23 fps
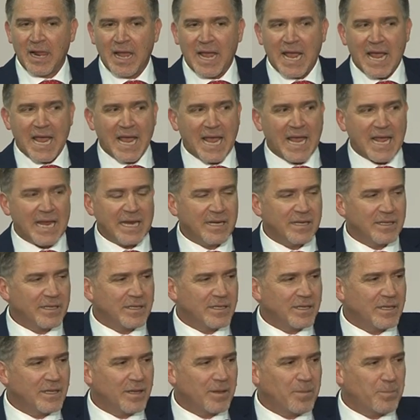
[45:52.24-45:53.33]
And
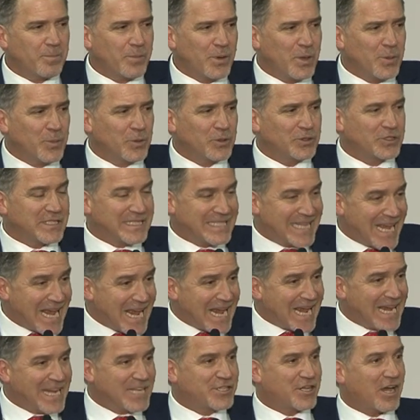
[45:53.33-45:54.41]
people
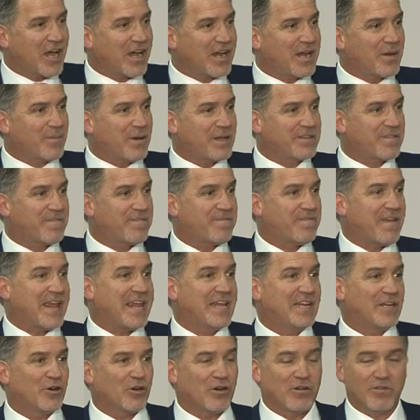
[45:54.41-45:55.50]
today talk about the
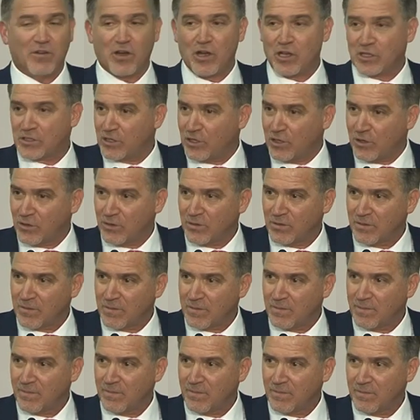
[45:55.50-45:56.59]
failure of Oslo.
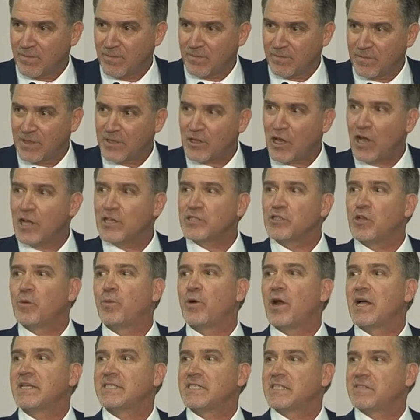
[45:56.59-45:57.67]
The Oslo
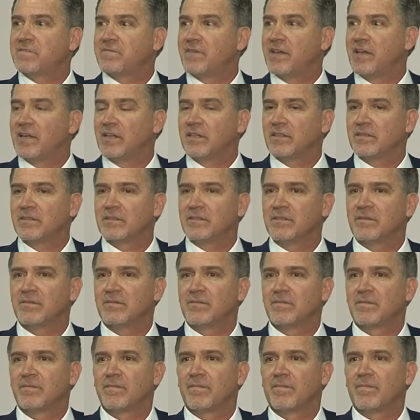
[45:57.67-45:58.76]
process failed.
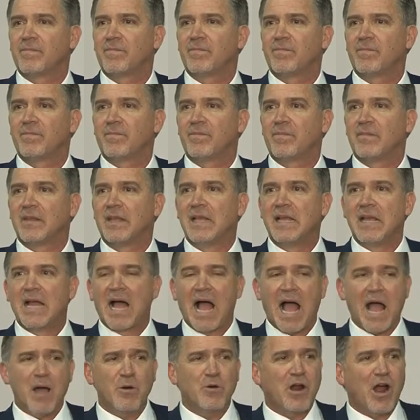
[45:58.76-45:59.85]

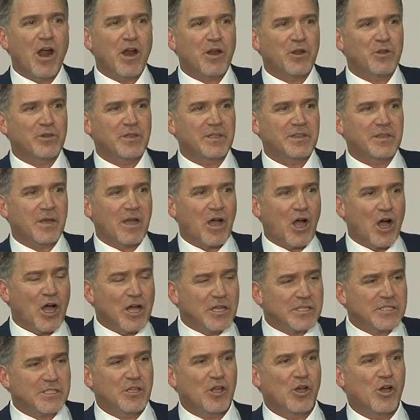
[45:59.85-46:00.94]
I would argue that the
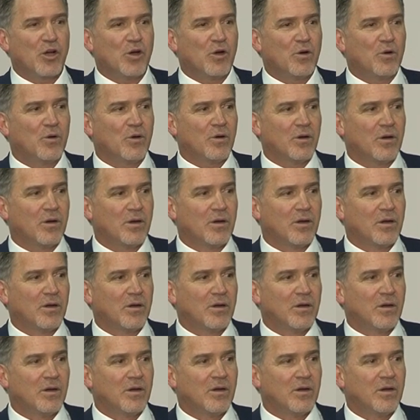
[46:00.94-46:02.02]
Oslo
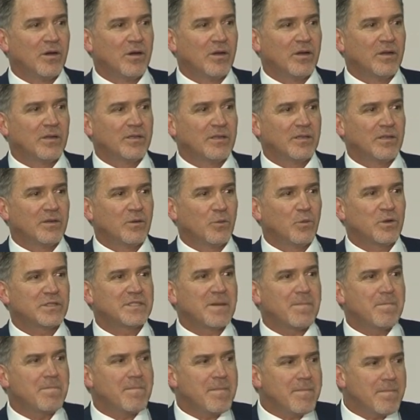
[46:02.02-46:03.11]
was
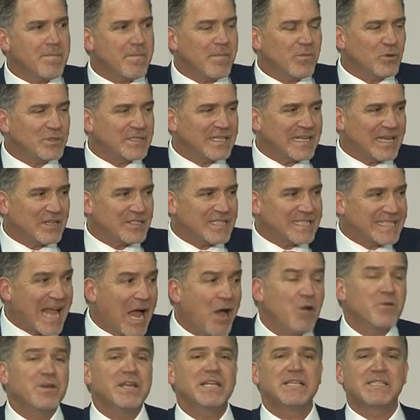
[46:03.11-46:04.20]
an
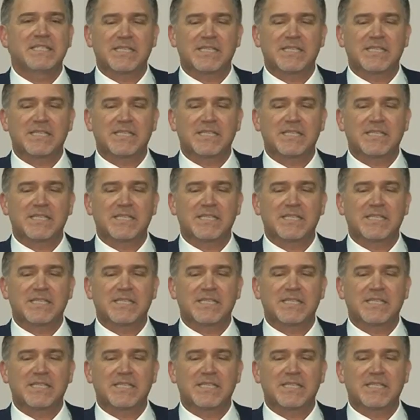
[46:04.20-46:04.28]
astounding